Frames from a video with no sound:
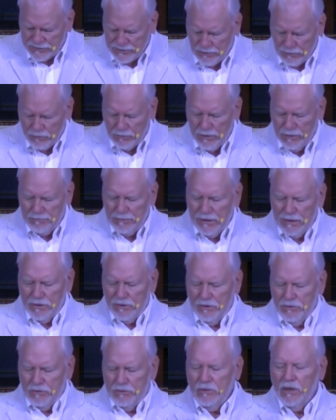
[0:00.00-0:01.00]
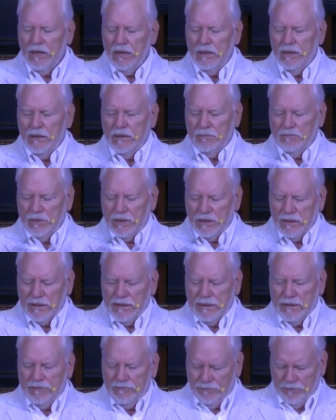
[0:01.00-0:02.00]
the remnant who
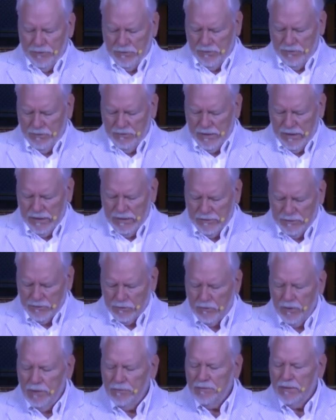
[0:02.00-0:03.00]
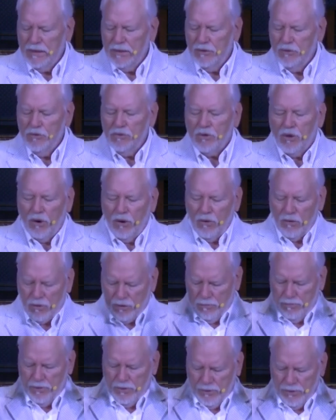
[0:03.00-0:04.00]
believe you, the remnant who call
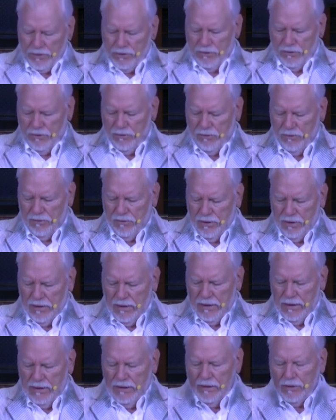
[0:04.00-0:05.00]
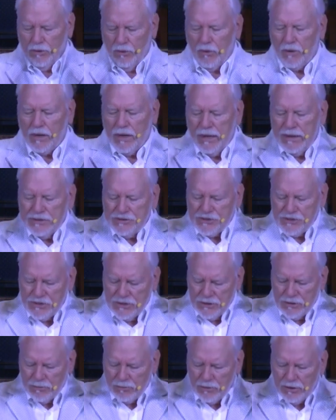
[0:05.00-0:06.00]
upon you, Lord, I
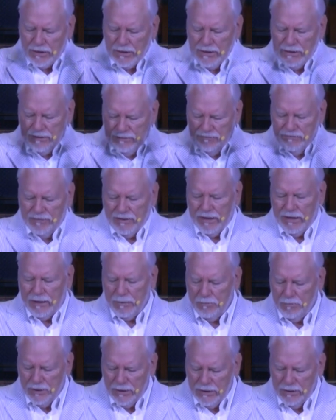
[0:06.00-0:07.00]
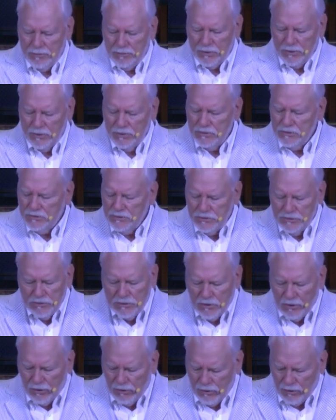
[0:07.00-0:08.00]
still believe that a people who do
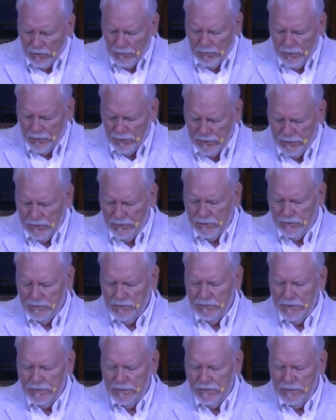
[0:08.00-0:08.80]
call upon you,